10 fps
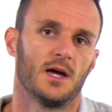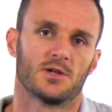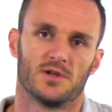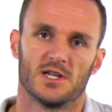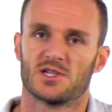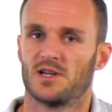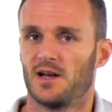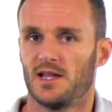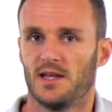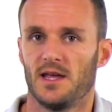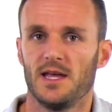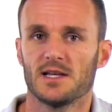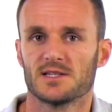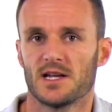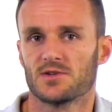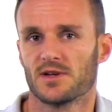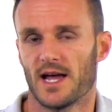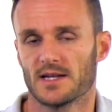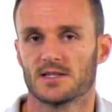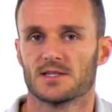Traditionally, eccentric
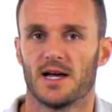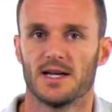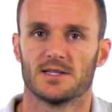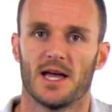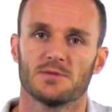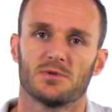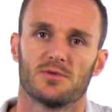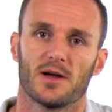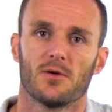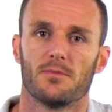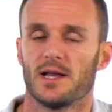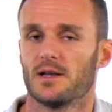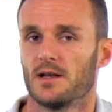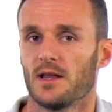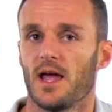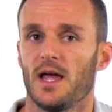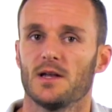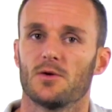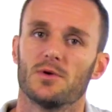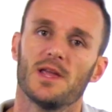exercise has been recommended in
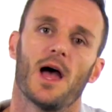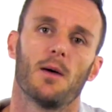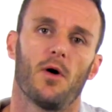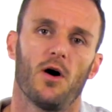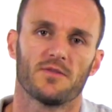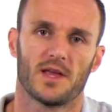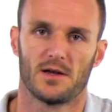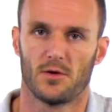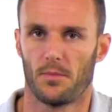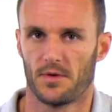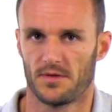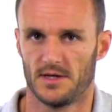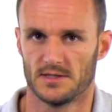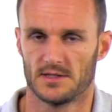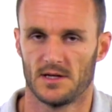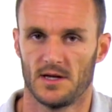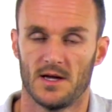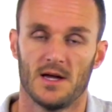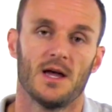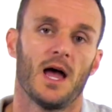the rehab of tendinopathies.
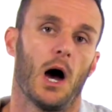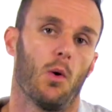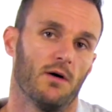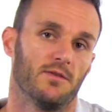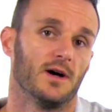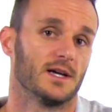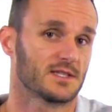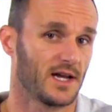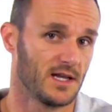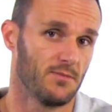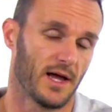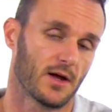However, a study by